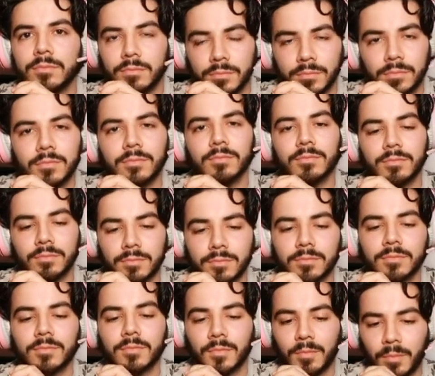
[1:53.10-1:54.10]
two
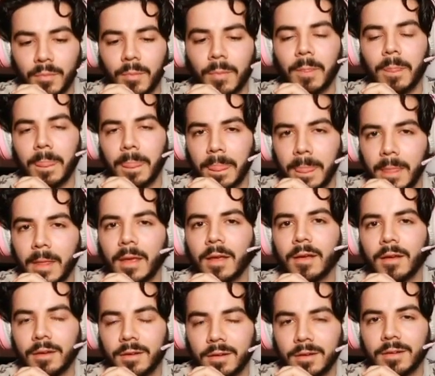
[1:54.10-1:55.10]
main reasons for
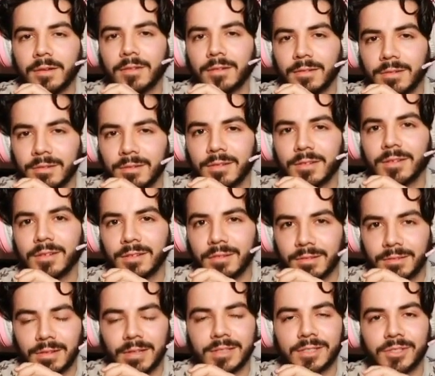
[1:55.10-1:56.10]
anonymity.
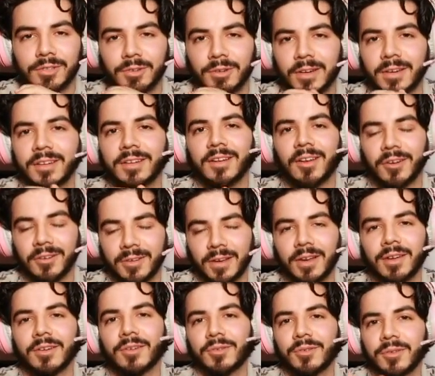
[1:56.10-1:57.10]
That's great.
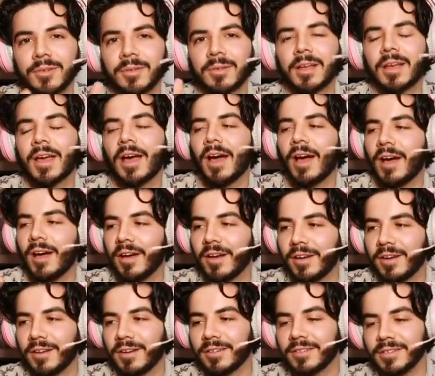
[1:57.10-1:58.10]
Okay, cool.
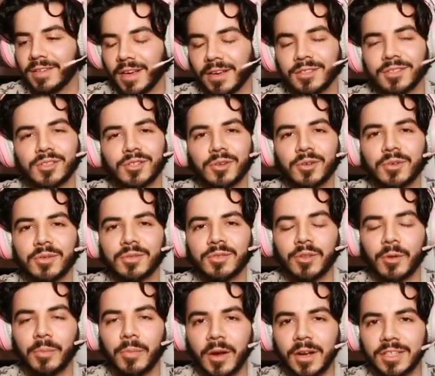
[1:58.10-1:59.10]
Yeah, so the
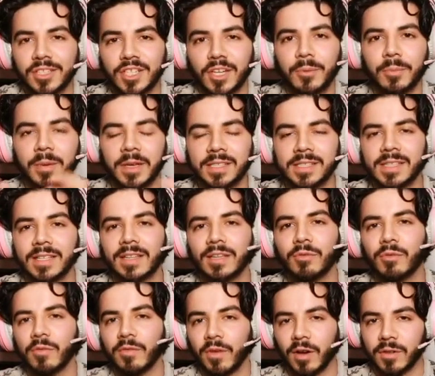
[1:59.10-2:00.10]
project basically
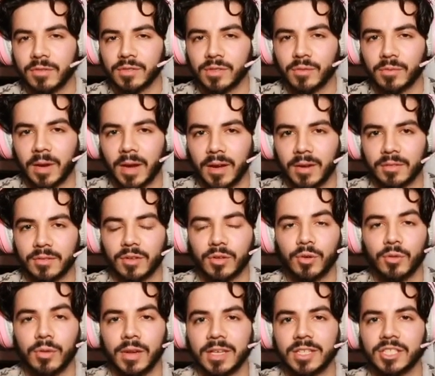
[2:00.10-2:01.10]
revolves around the
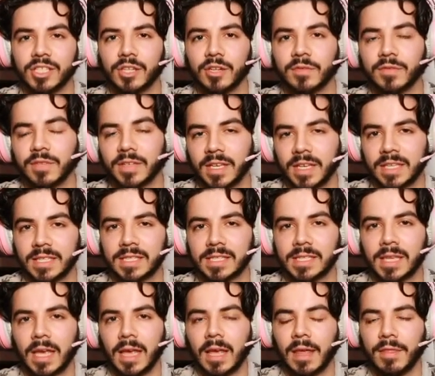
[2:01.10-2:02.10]
creation of kits
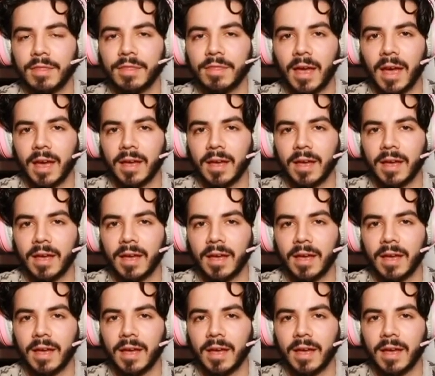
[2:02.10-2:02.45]
that